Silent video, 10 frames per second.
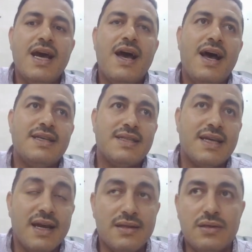as a
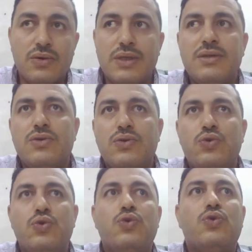conduit to
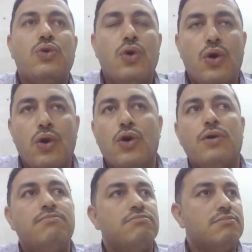do
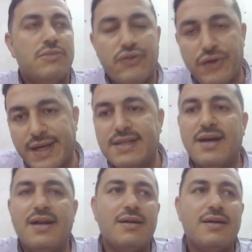colorectal,